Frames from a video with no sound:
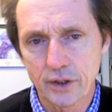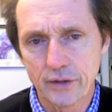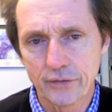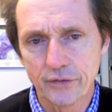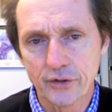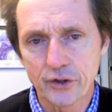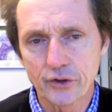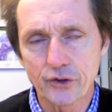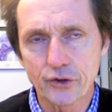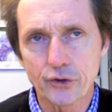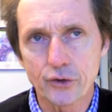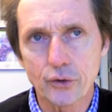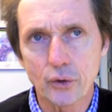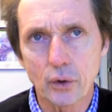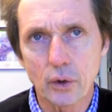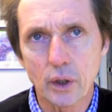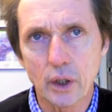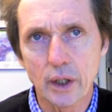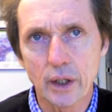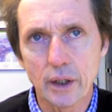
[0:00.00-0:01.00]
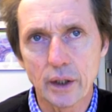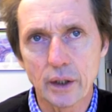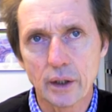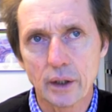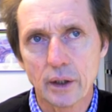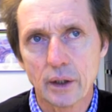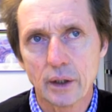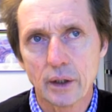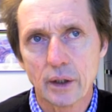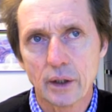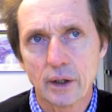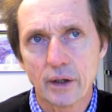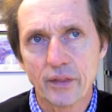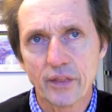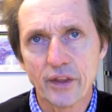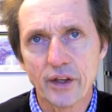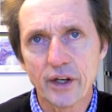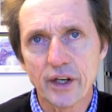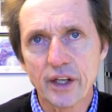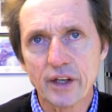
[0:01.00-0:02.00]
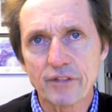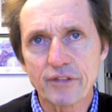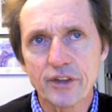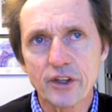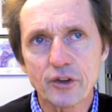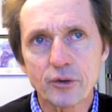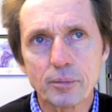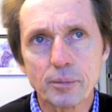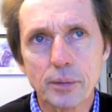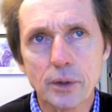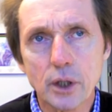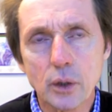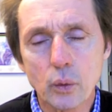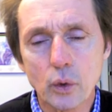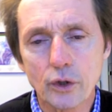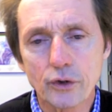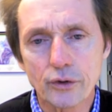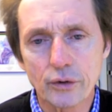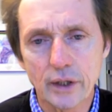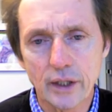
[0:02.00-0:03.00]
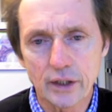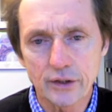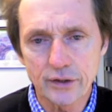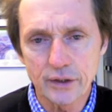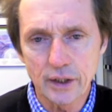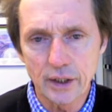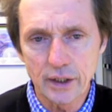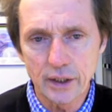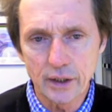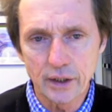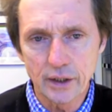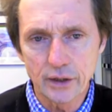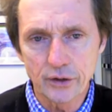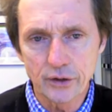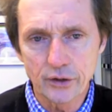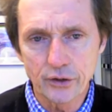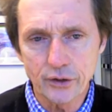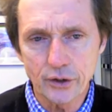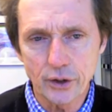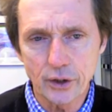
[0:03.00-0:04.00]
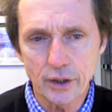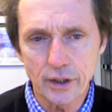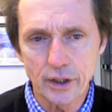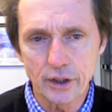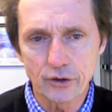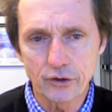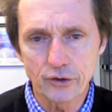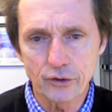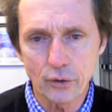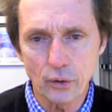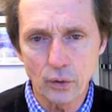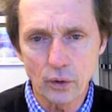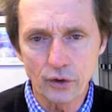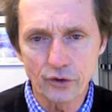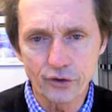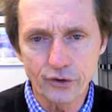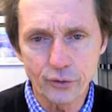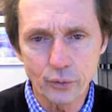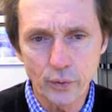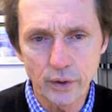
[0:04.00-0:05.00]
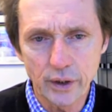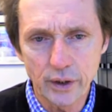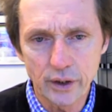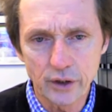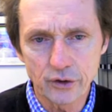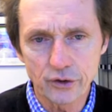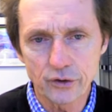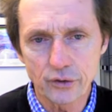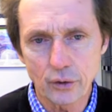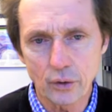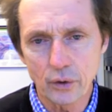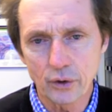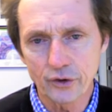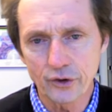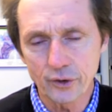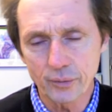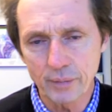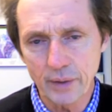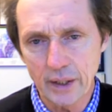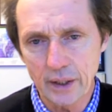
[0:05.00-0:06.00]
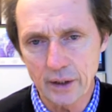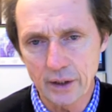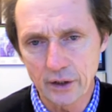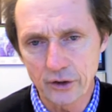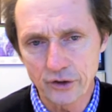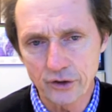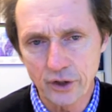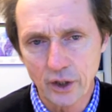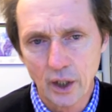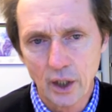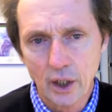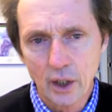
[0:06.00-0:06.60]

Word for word: in this story that if this book were translated into Turkish or Swedish or Spanish,